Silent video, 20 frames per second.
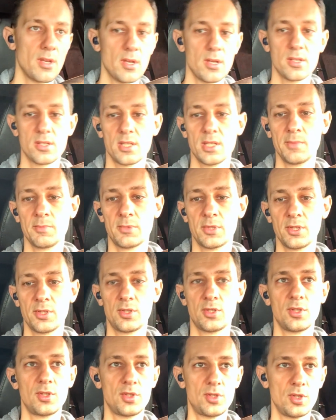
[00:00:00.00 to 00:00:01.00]
something
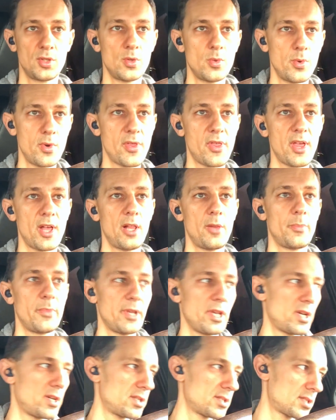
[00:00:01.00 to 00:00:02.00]
to do with
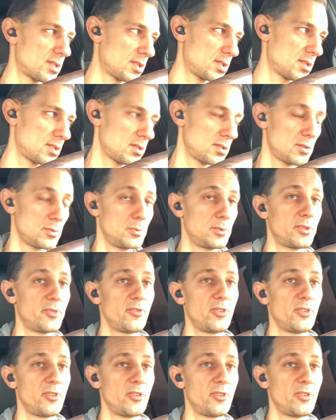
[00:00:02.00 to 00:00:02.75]
helping us with